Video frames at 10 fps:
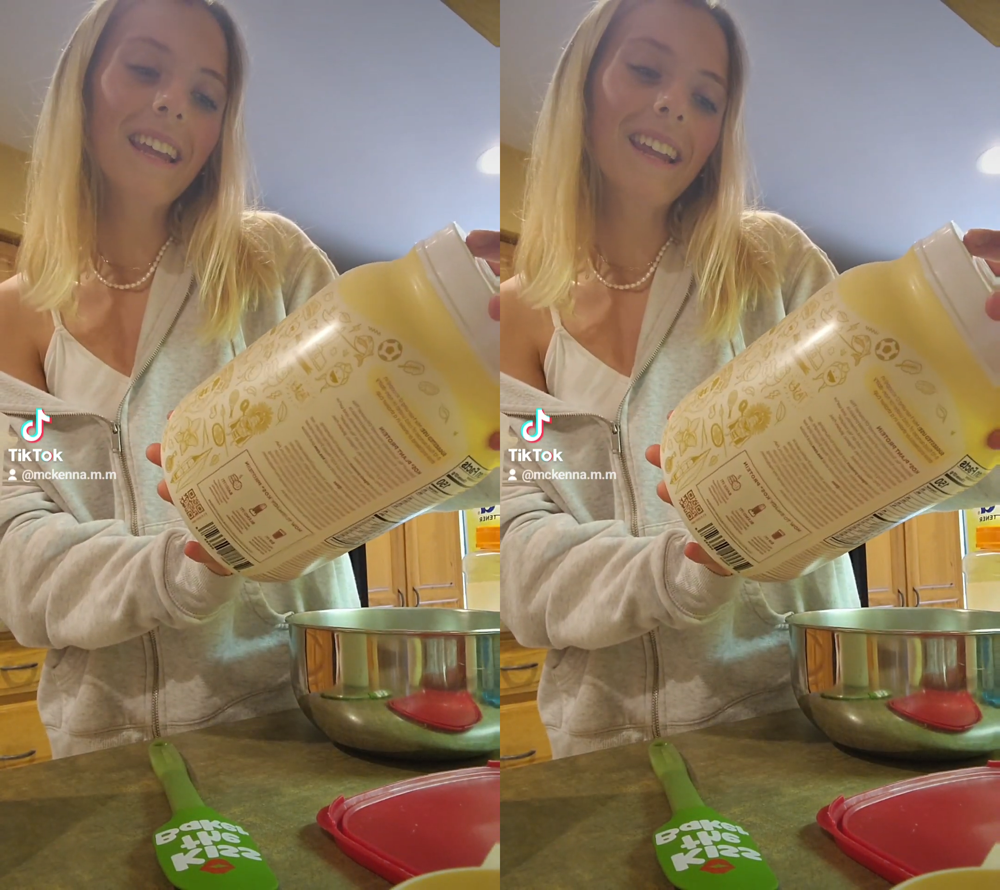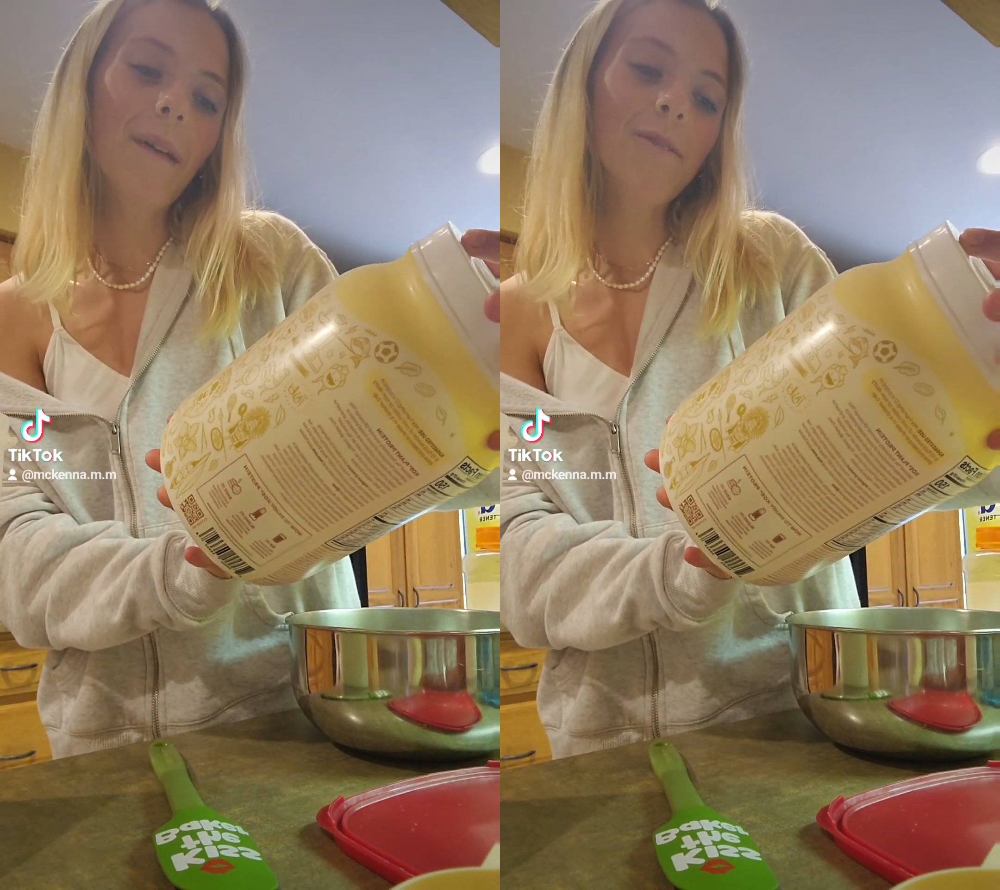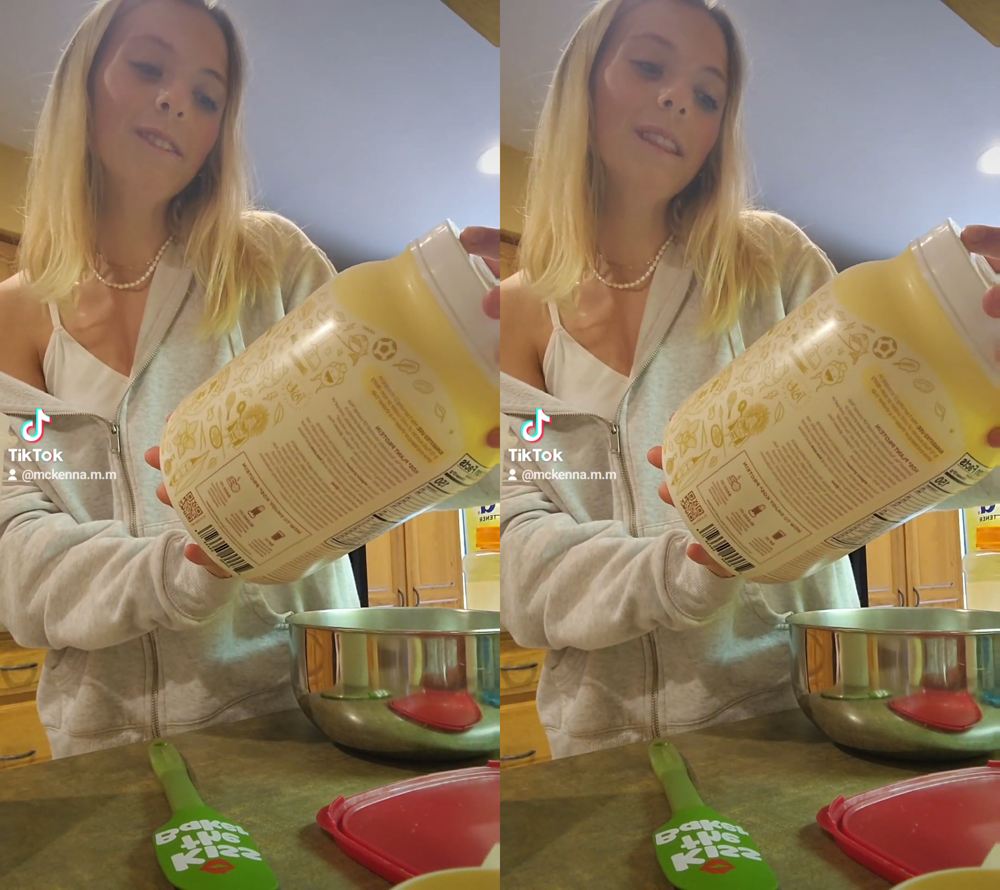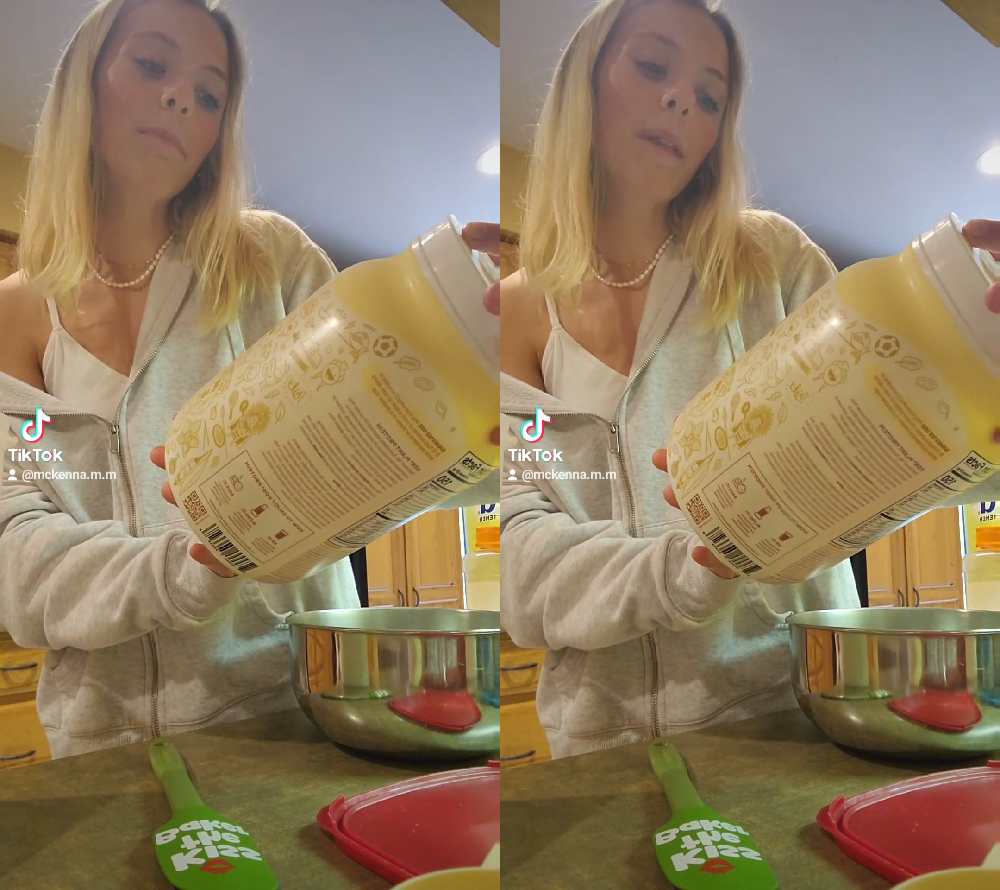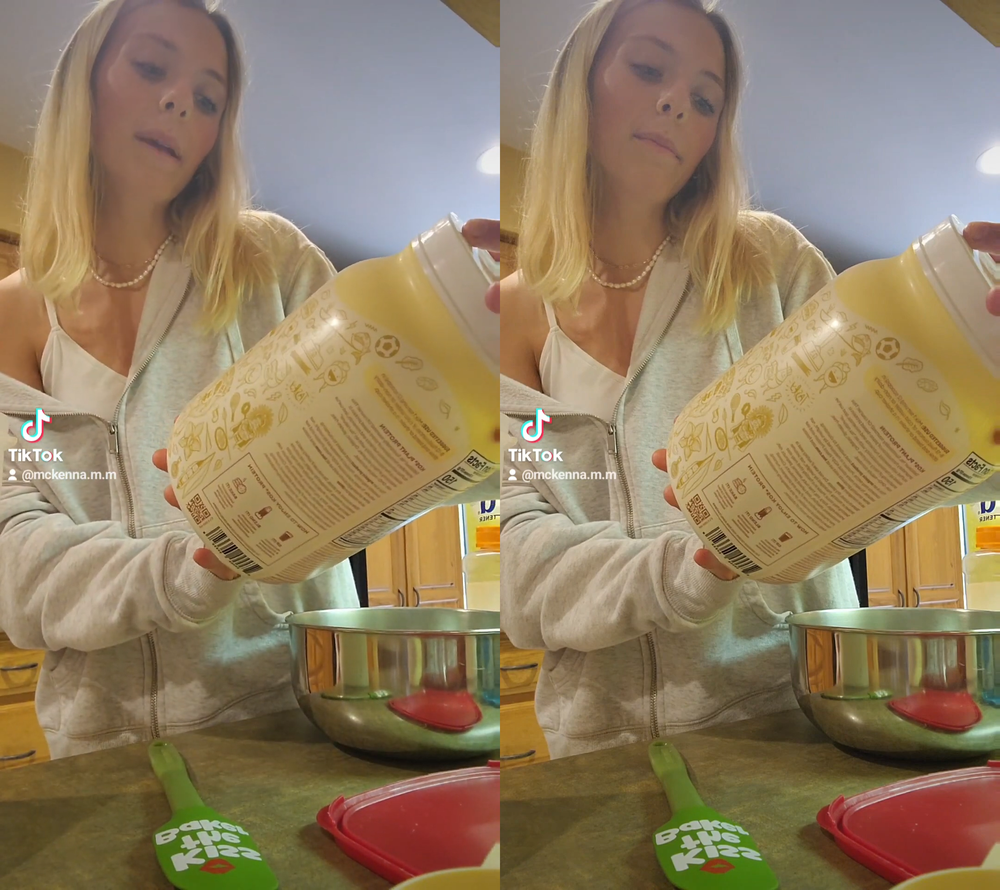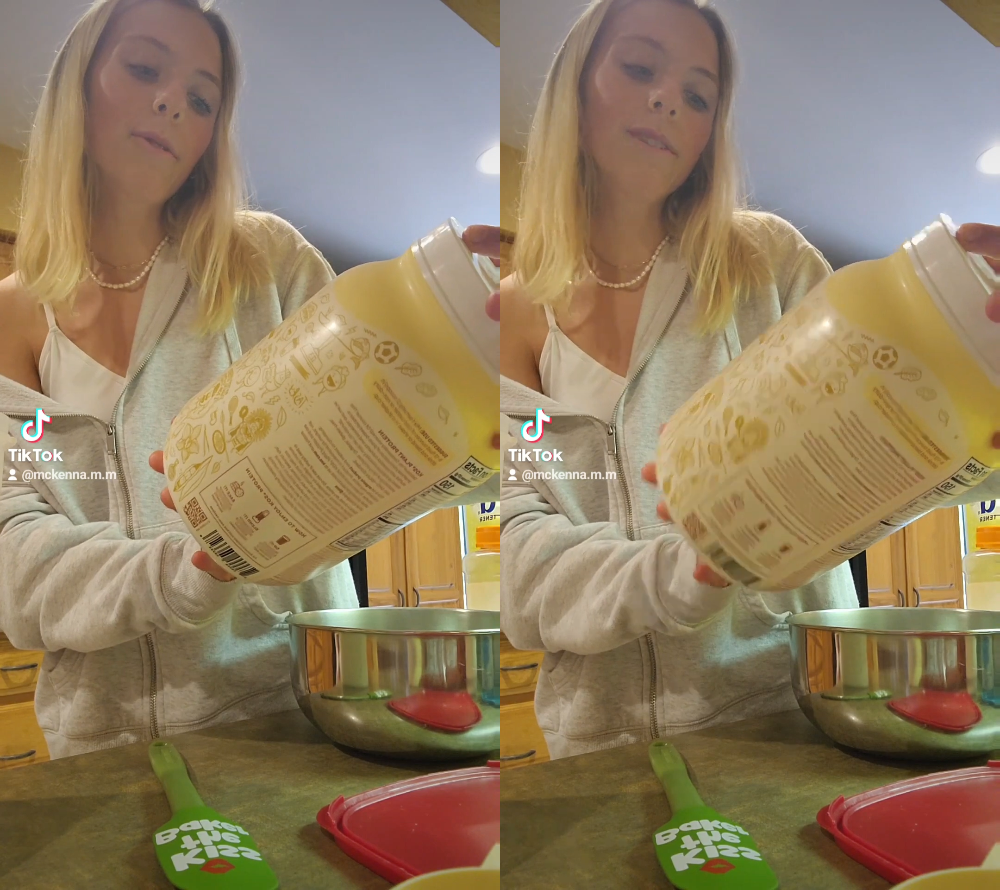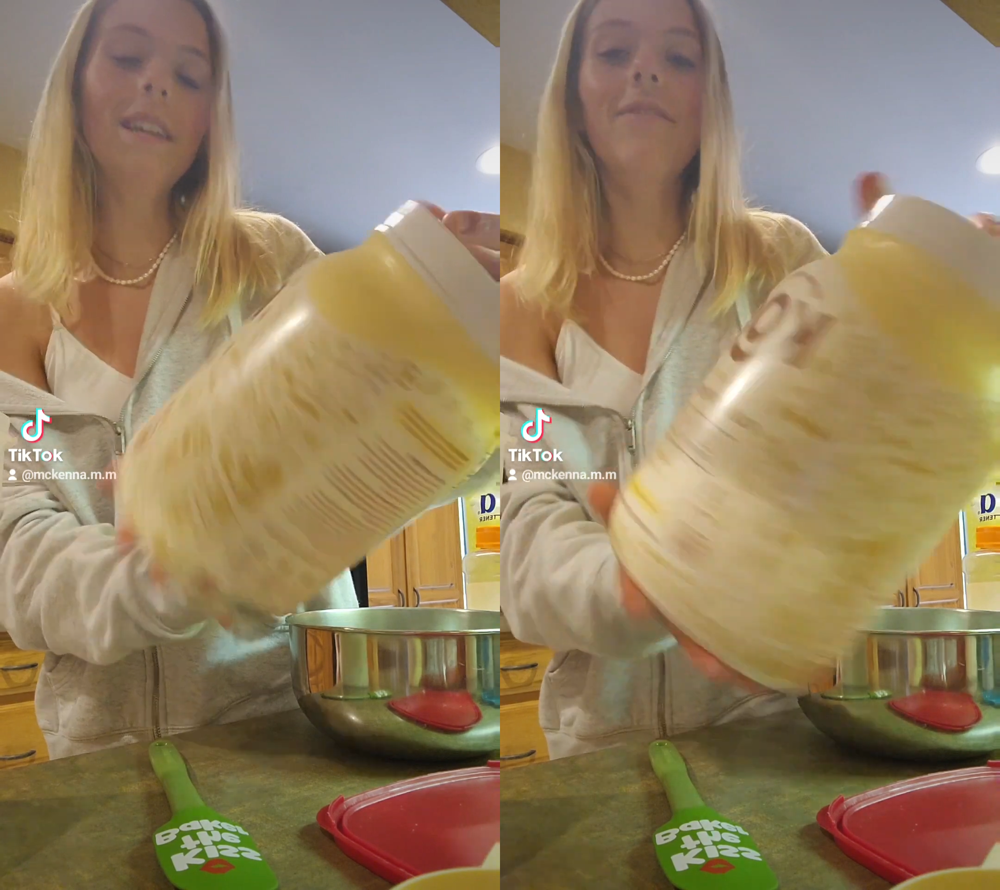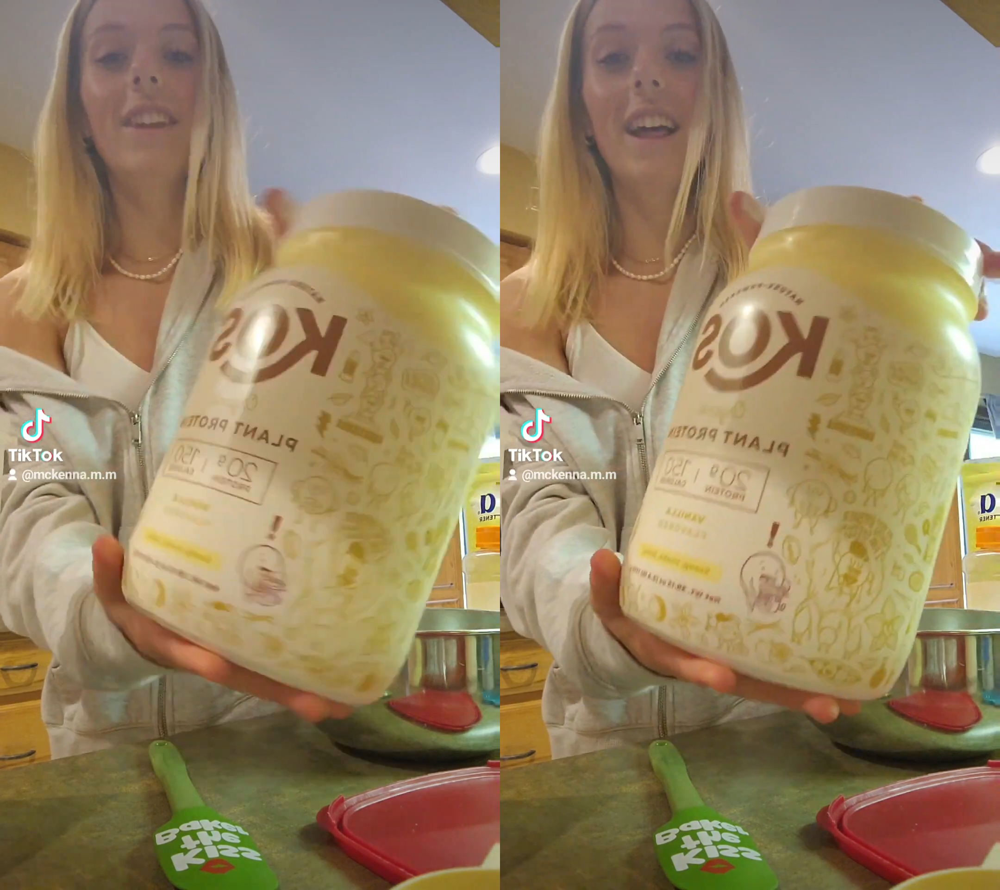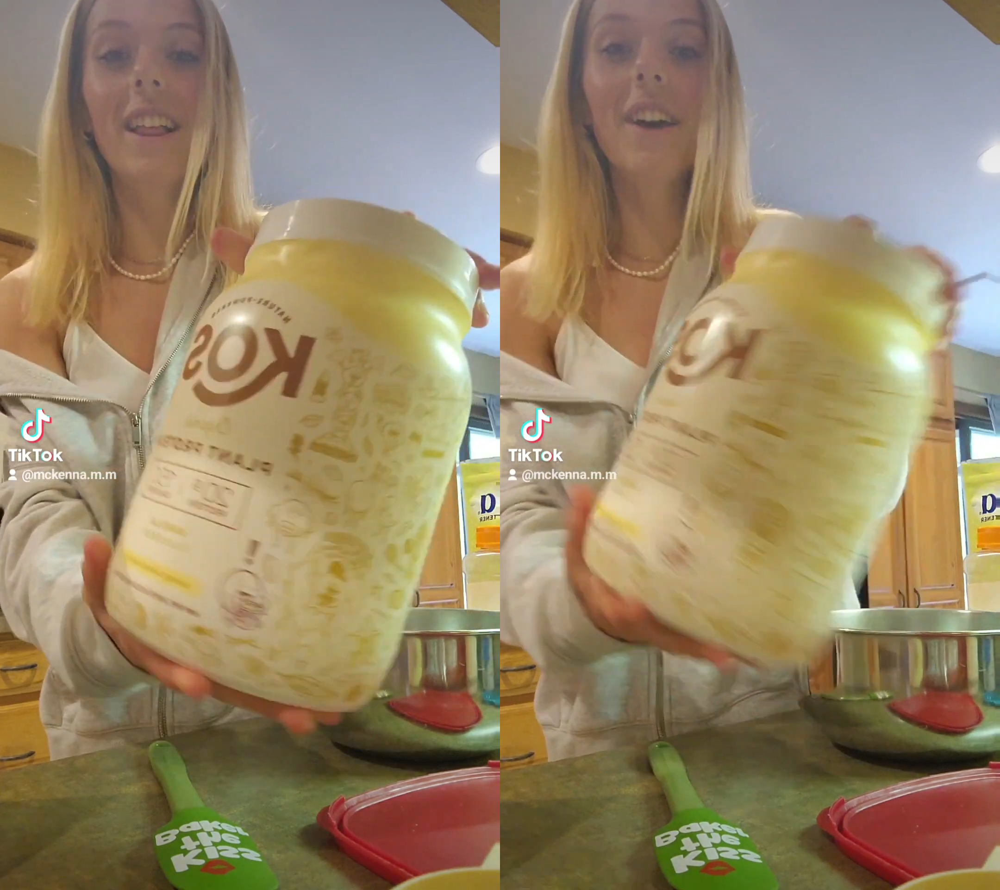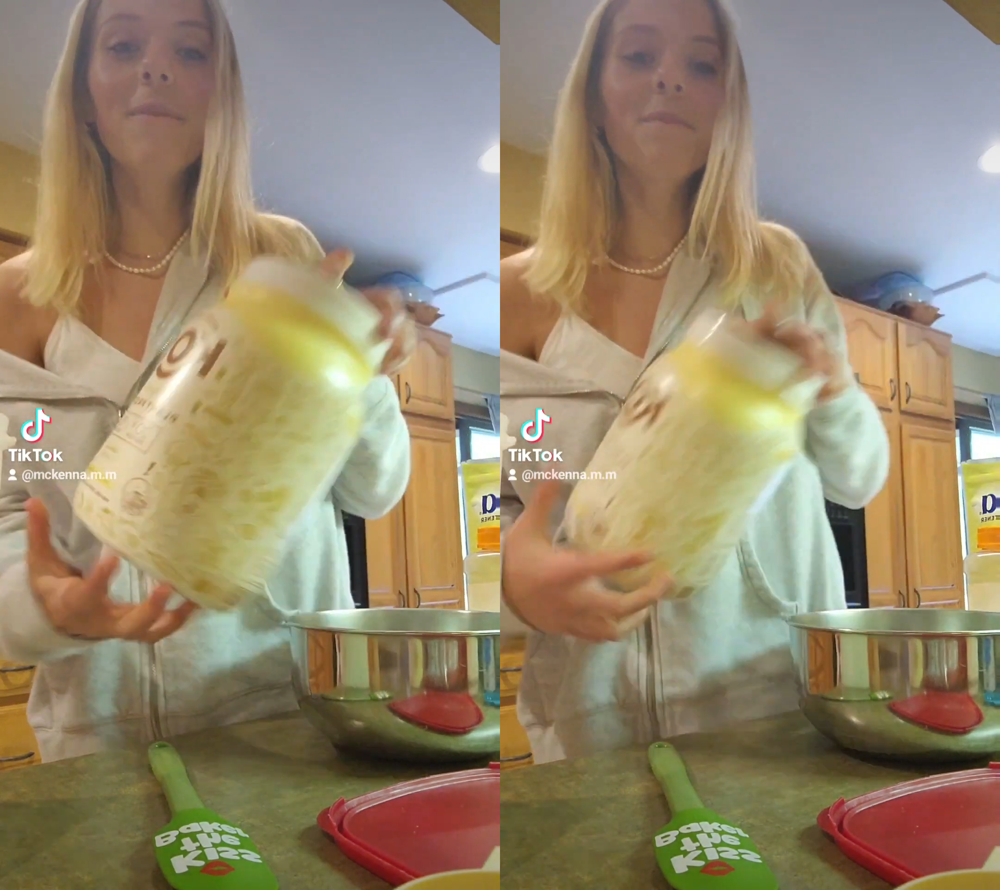and I'm using the plant protein
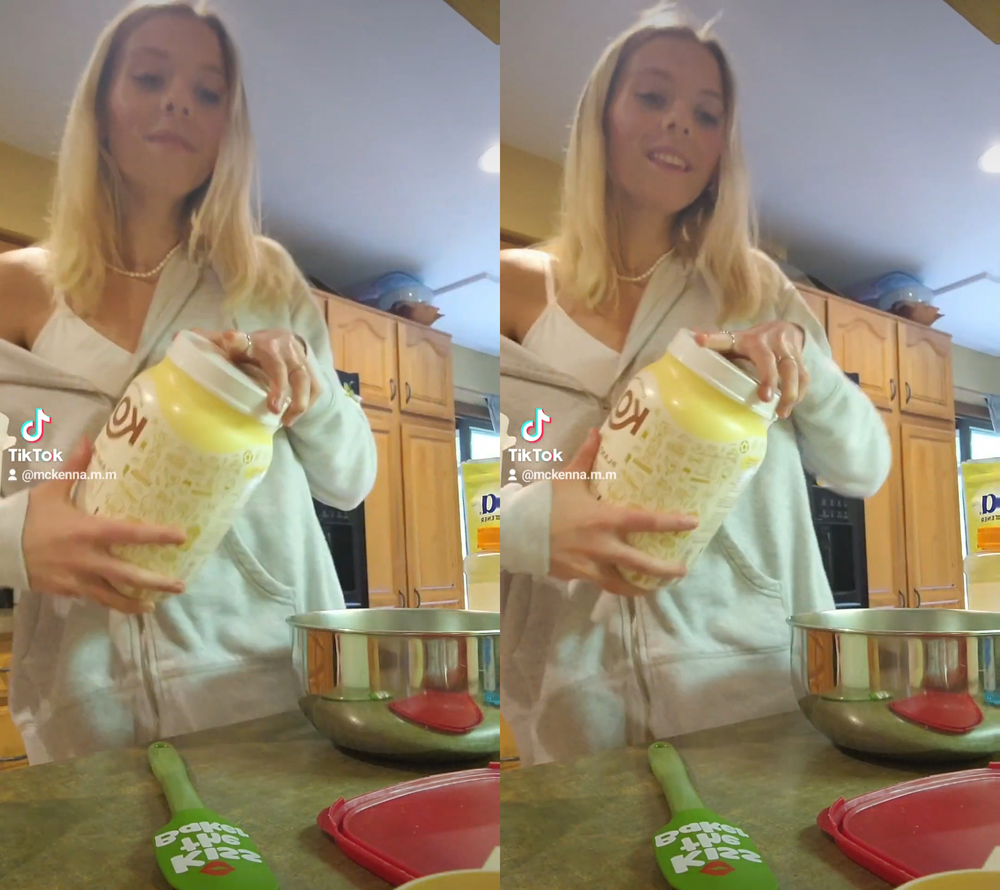vanilla.